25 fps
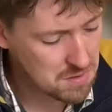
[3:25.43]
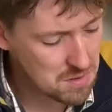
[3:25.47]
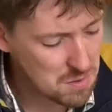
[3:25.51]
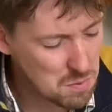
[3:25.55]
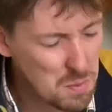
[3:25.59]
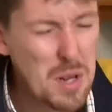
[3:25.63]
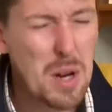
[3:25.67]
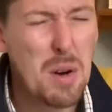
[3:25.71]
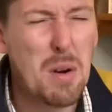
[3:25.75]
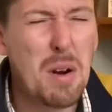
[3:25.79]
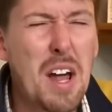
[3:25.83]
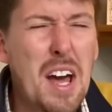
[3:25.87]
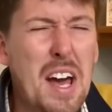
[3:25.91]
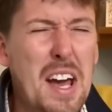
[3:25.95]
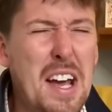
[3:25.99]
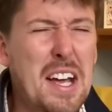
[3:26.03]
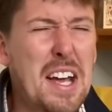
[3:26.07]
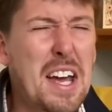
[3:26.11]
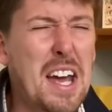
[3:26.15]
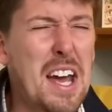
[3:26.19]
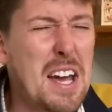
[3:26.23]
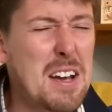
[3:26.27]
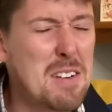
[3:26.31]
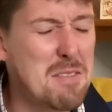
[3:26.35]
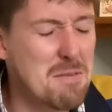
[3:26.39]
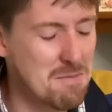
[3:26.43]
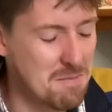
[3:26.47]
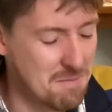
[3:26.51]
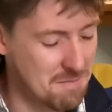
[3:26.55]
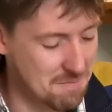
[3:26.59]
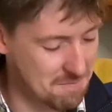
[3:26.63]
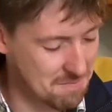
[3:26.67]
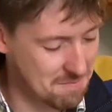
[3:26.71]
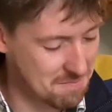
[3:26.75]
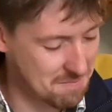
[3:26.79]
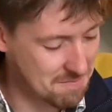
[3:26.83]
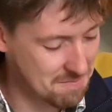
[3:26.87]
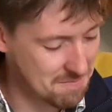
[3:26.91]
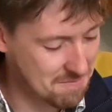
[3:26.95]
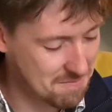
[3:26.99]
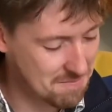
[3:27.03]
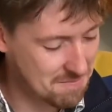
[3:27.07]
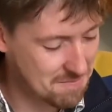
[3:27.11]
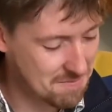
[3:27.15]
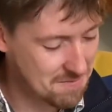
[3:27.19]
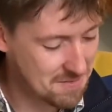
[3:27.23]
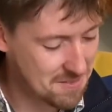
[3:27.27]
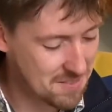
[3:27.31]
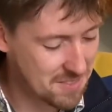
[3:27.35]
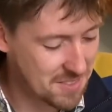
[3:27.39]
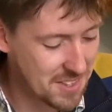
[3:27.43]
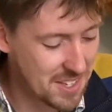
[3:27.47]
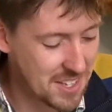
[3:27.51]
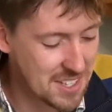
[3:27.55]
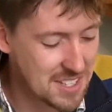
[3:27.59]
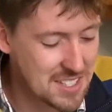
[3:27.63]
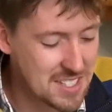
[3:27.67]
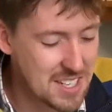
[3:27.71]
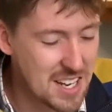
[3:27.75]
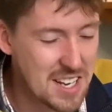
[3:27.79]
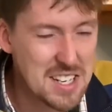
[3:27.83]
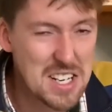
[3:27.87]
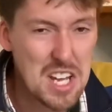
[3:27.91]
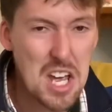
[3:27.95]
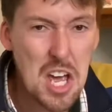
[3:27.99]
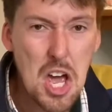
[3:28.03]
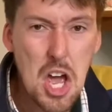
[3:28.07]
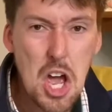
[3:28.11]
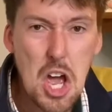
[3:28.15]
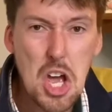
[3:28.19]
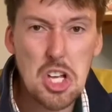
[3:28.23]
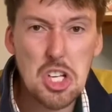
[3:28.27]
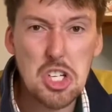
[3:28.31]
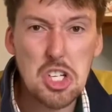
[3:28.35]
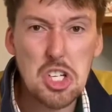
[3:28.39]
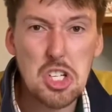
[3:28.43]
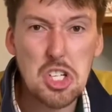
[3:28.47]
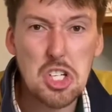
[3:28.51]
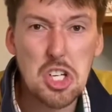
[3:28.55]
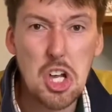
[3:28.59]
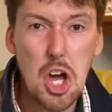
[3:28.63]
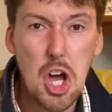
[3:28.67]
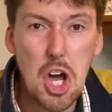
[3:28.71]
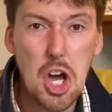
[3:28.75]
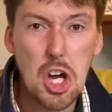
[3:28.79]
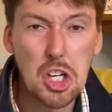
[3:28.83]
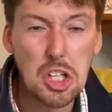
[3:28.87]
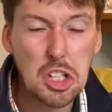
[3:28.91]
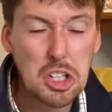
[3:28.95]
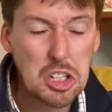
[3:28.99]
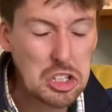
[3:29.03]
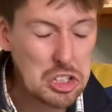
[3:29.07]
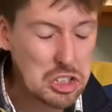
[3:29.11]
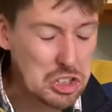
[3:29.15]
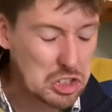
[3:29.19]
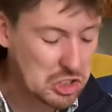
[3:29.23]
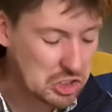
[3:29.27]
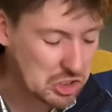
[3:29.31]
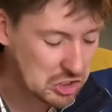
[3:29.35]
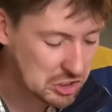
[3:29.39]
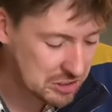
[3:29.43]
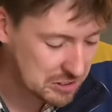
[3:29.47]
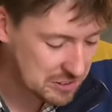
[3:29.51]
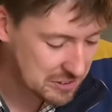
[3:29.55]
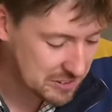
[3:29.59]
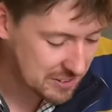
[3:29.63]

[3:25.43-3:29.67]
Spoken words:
We don't like it. They said, it stinks.